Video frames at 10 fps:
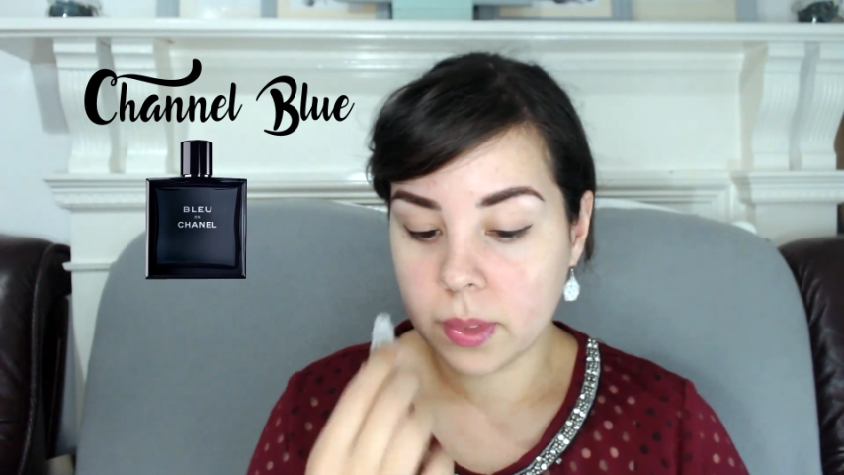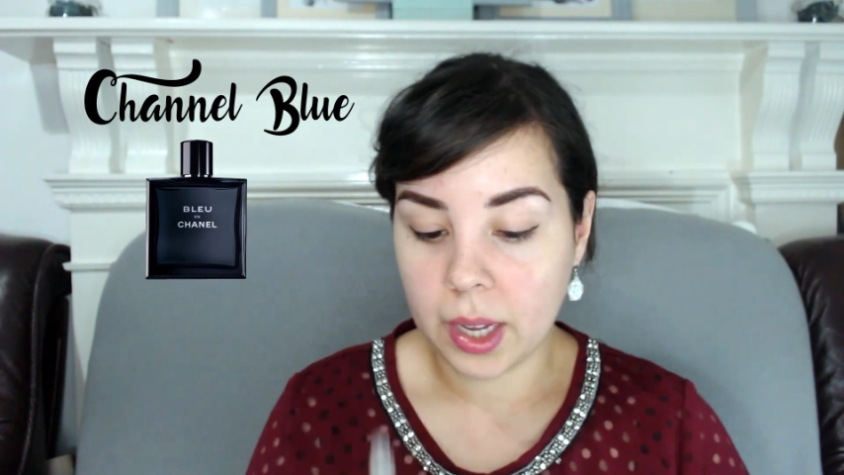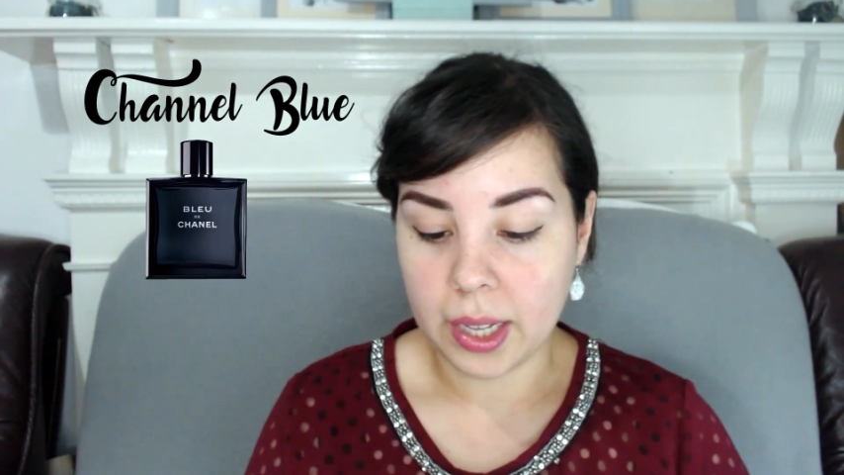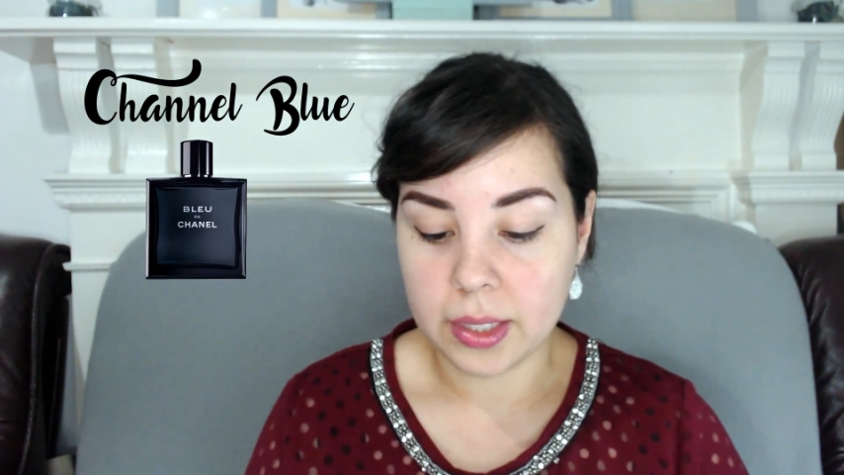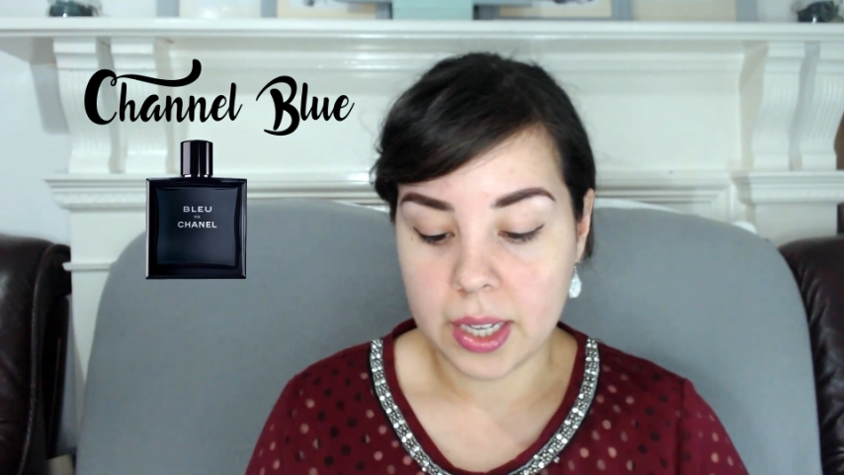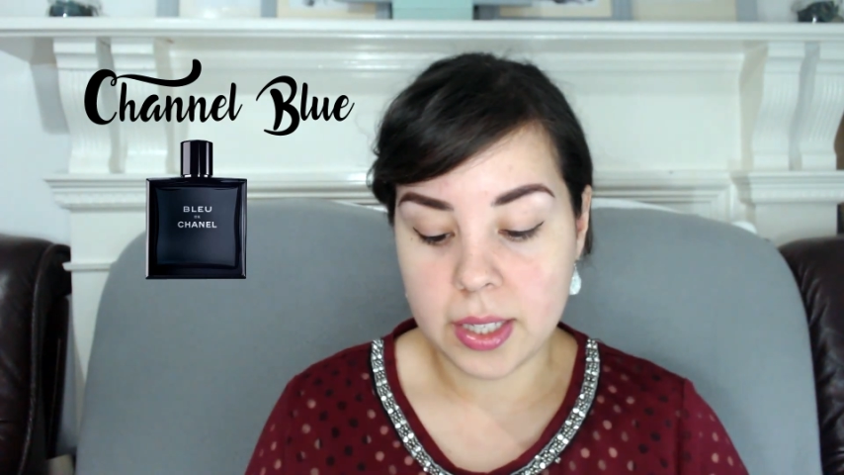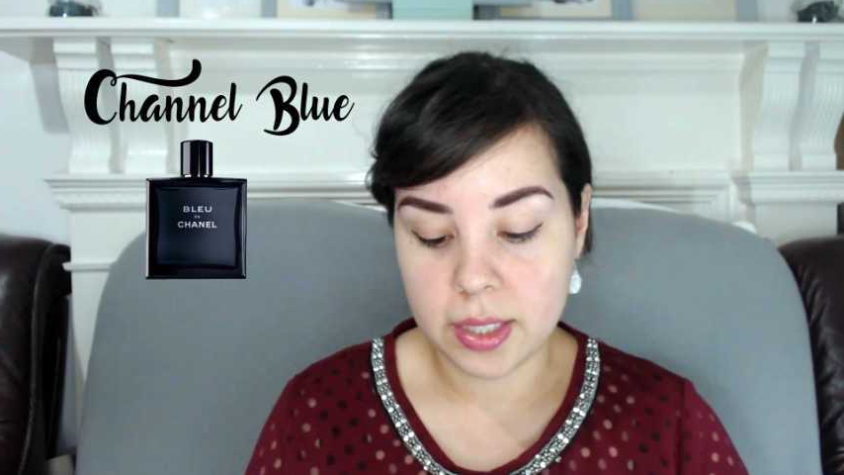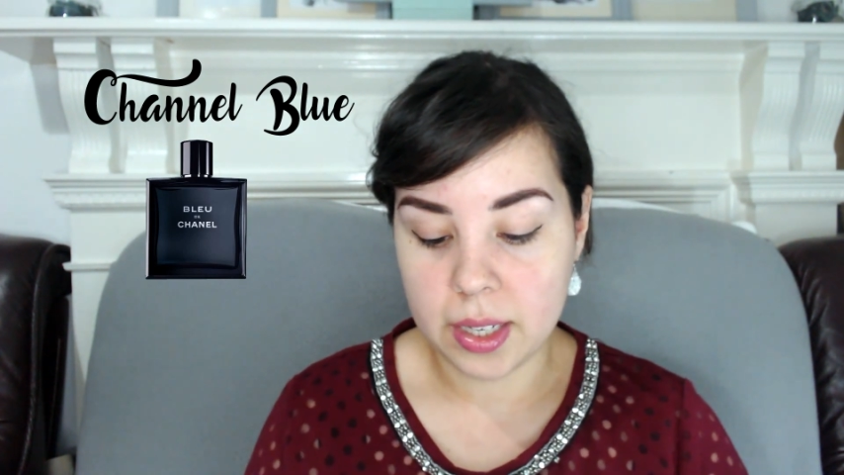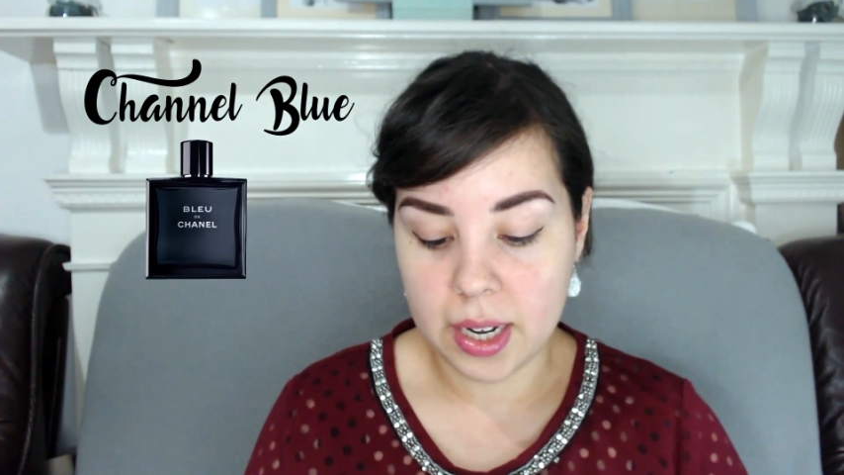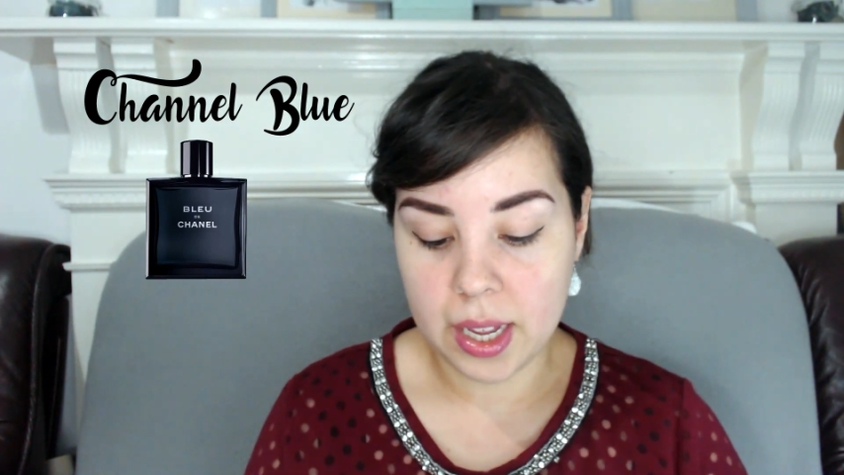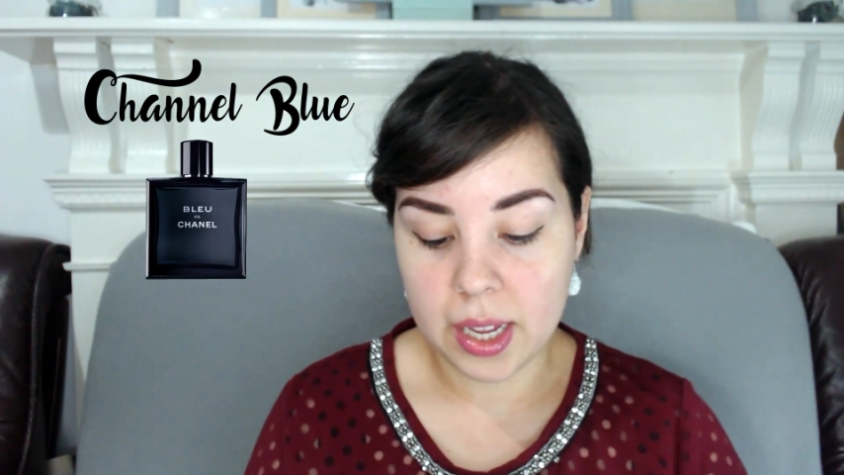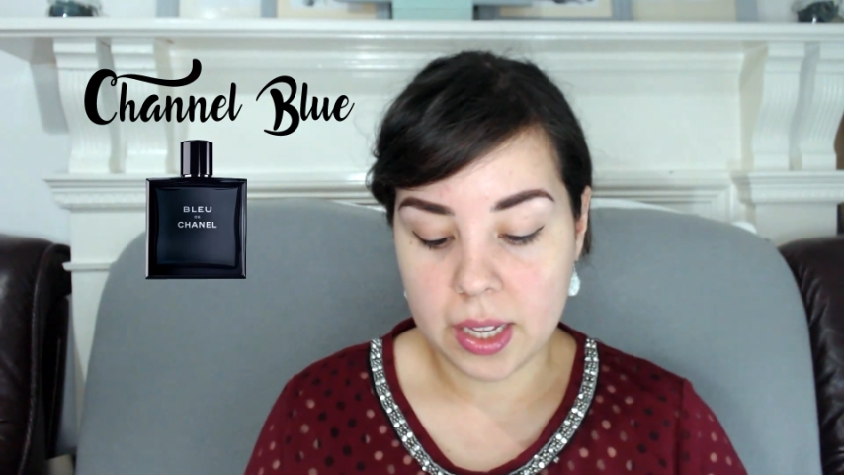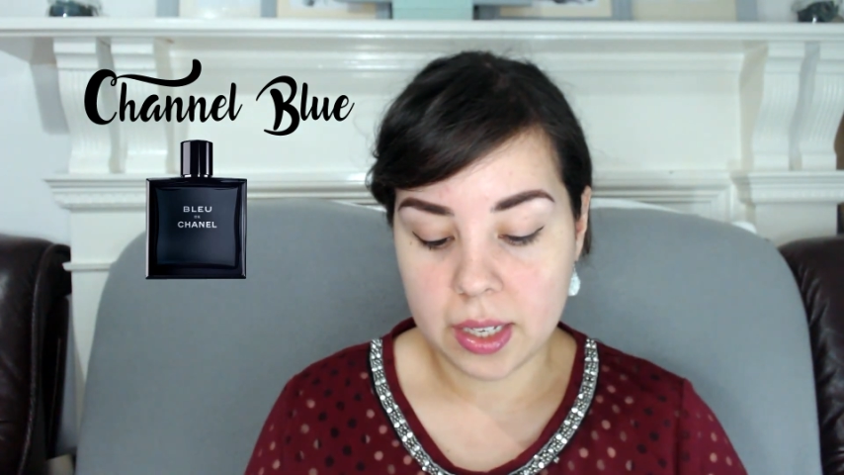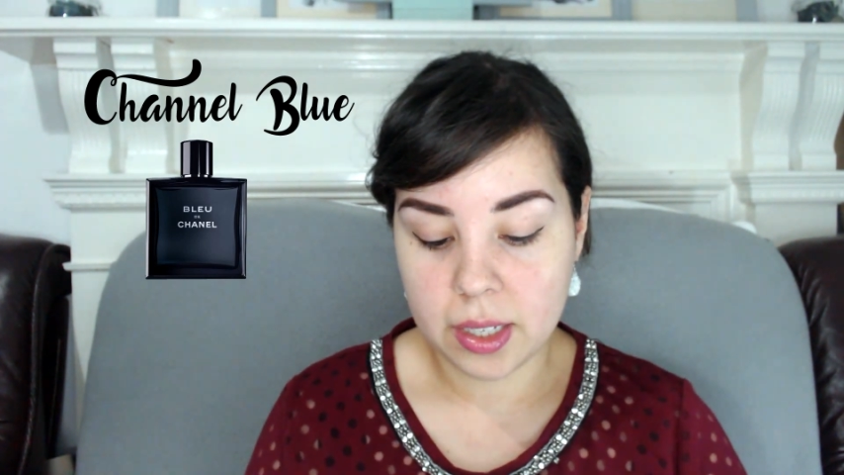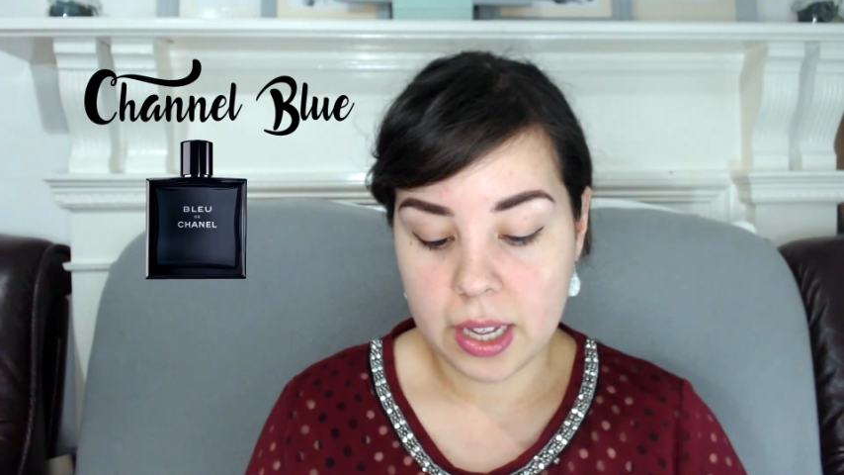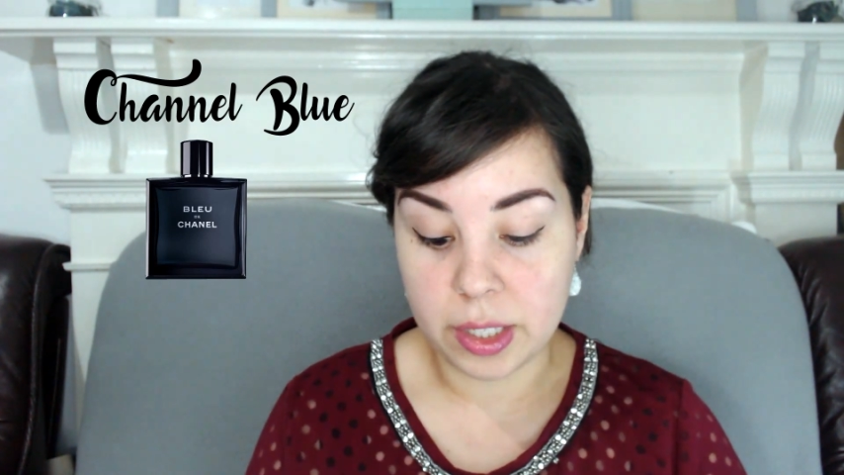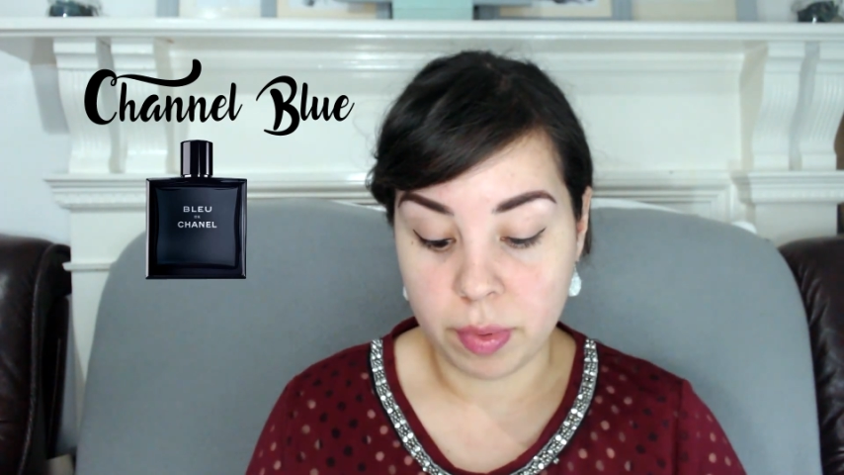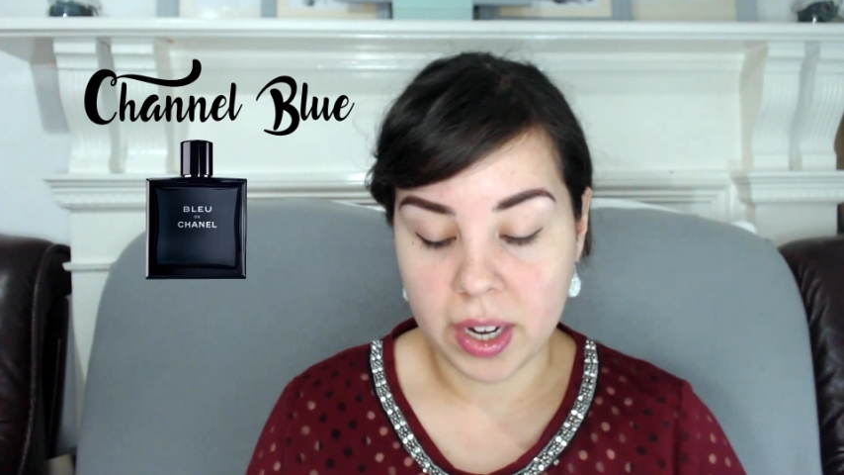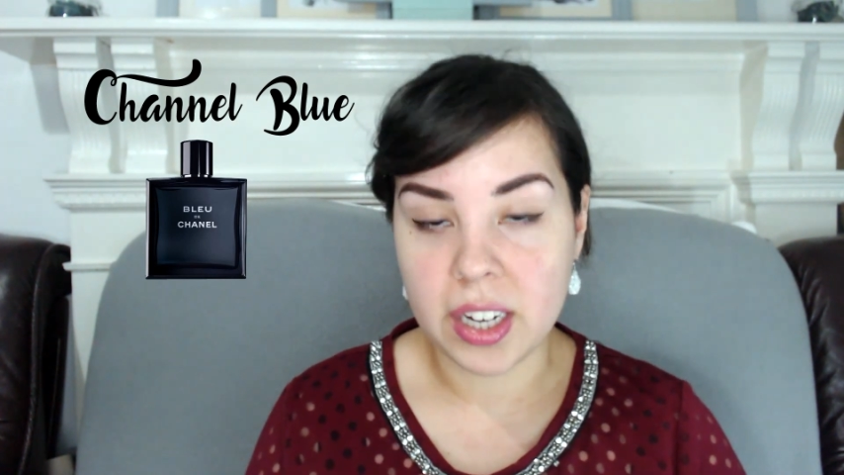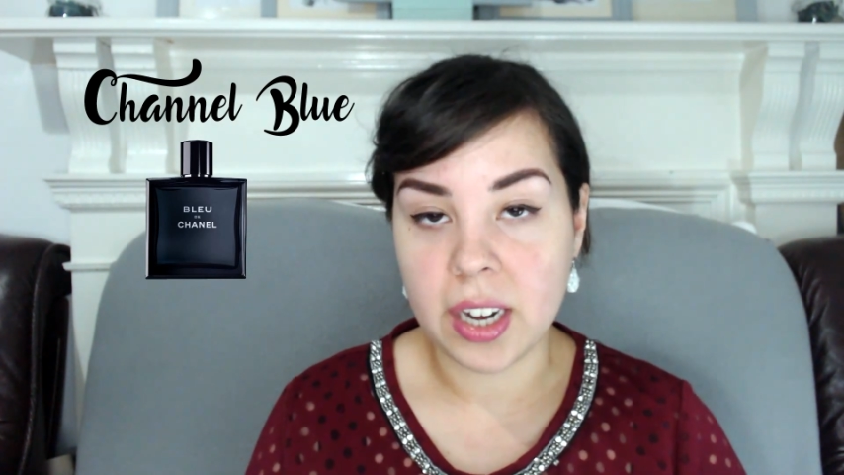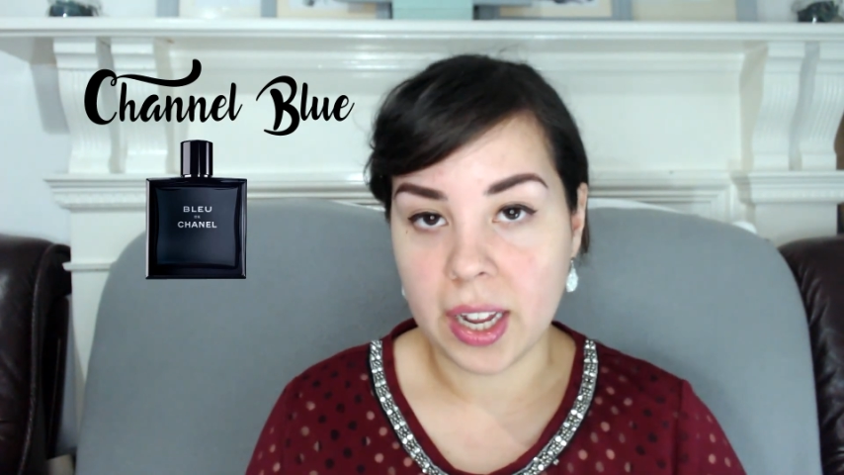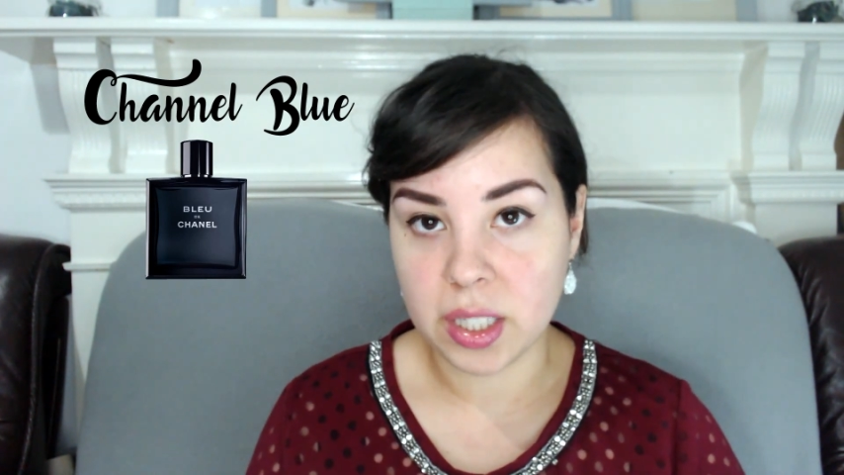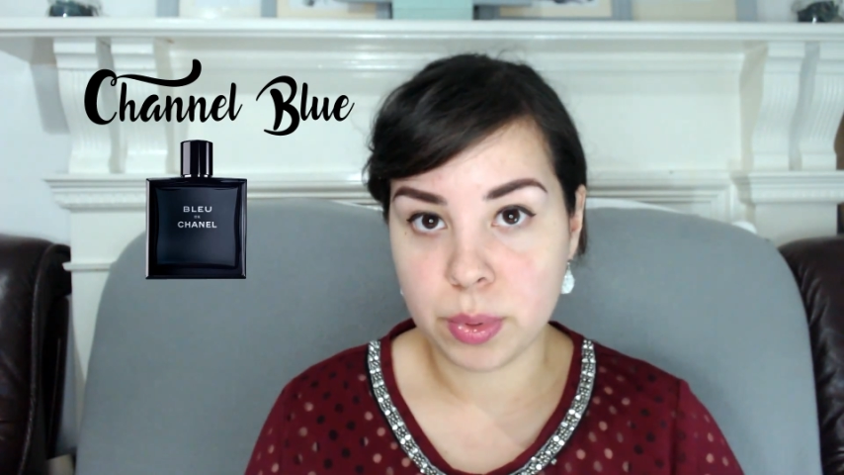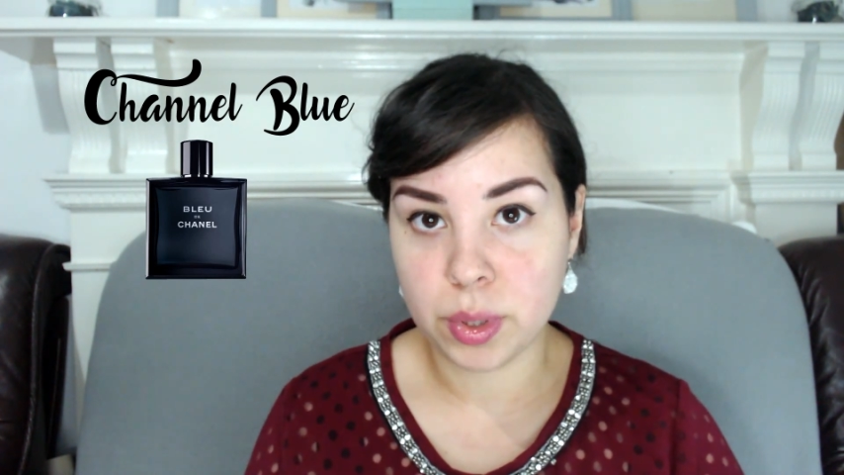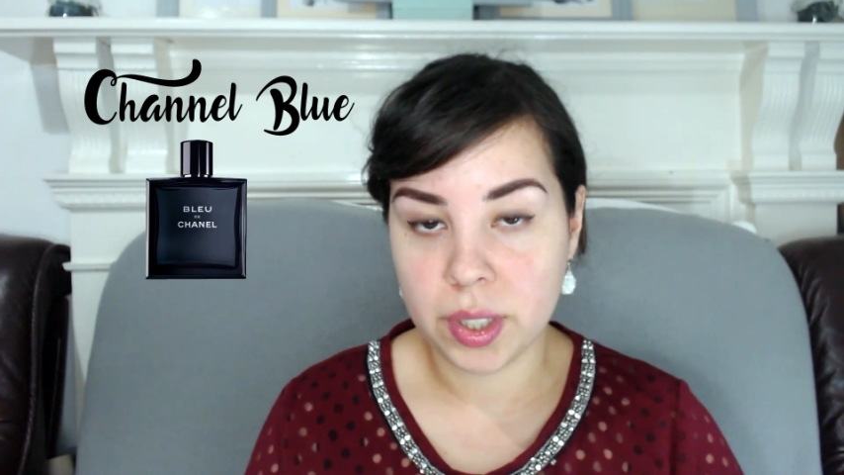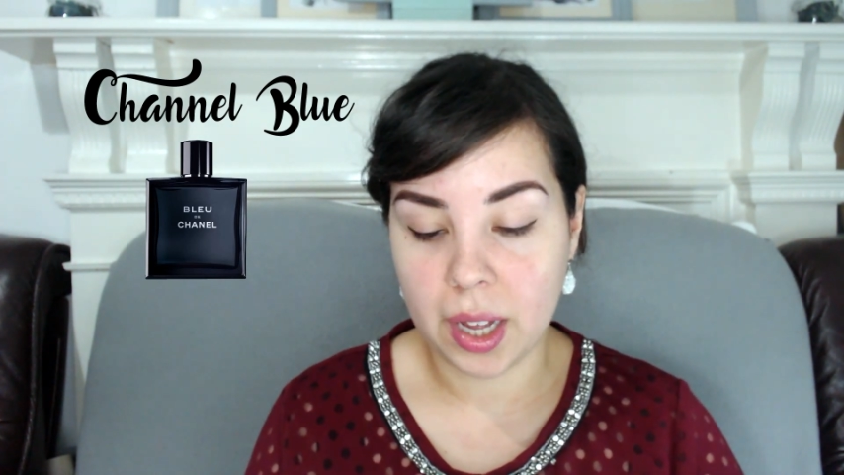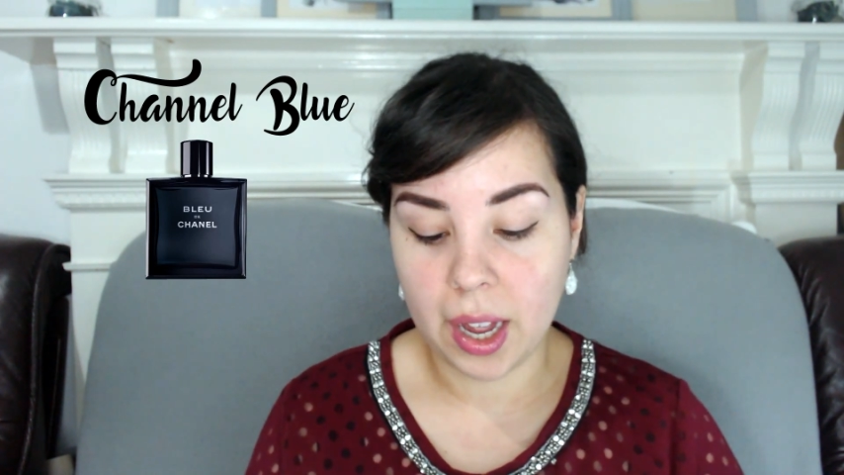And instantly it's recognisable.